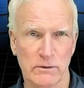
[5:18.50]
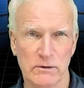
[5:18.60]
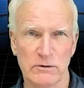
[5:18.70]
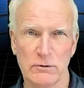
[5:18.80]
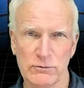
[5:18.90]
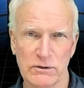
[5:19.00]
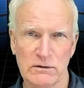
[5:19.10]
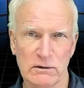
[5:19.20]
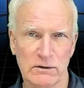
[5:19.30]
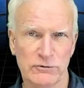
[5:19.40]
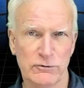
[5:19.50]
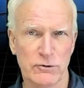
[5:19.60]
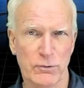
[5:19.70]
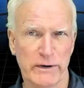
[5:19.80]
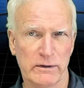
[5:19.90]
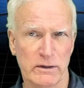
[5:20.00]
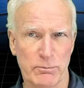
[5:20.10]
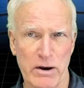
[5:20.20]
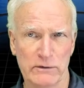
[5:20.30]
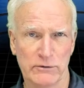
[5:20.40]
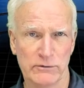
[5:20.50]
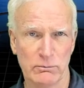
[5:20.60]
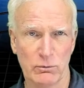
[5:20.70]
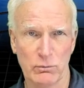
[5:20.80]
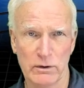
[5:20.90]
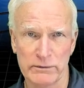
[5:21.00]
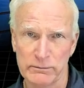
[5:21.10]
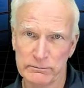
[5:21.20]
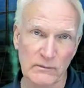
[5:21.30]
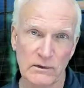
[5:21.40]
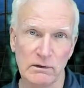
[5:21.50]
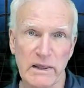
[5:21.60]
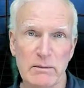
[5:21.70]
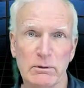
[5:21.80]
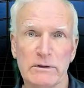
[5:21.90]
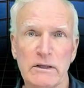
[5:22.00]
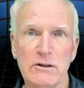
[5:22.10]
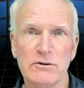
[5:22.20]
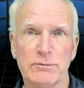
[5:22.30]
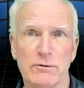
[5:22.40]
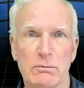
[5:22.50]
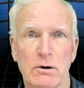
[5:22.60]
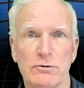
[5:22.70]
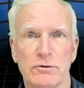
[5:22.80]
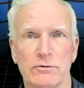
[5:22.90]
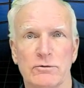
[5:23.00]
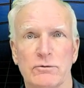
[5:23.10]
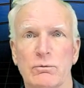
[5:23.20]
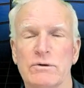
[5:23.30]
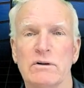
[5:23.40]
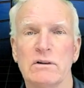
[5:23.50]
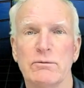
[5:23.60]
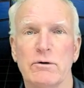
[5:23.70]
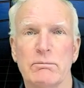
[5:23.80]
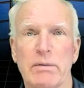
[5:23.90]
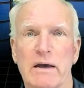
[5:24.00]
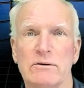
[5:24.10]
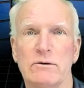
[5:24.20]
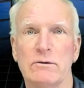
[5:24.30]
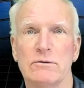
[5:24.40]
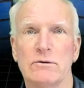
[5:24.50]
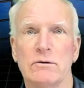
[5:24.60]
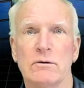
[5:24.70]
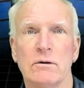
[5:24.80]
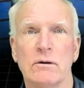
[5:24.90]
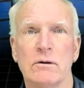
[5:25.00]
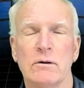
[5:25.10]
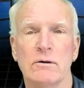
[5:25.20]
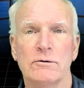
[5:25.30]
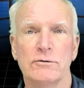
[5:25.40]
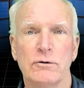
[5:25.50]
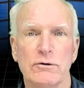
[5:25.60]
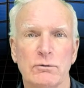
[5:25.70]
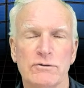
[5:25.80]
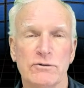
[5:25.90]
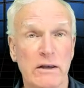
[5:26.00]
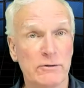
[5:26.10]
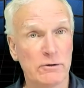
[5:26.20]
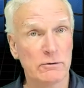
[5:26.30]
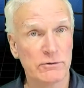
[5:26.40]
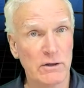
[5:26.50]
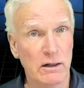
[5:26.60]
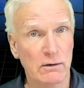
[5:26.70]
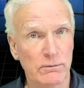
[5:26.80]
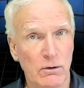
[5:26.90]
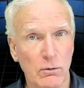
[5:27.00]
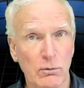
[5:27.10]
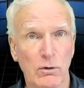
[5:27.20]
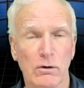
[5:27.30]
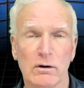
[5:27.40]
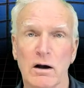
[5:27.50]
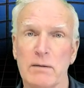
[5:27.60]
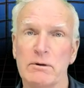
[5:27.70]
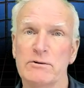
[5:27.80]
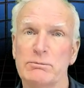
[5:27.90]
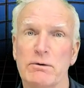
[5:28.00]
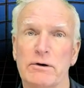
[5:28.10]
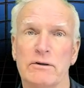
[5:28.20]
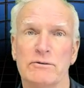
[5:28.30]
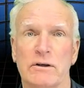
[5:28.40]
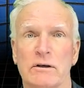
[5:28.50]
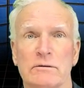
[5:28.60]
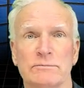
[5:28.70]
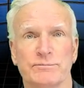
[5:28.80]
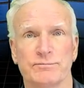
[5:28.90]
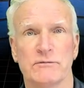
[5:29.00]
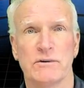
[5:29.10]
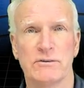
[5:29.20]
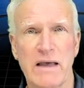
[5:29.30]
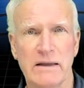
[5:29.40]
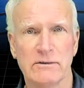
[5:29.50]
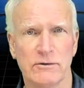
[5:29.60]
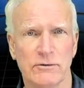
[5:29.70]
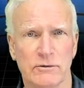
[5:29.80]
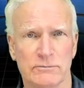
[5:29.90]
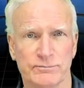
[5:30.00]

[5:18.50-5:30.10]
Using the list you created in practice number one, label each of your emotions when delivering bad news. So you would say to yourself, Oh, look, I'm experiencing sadness.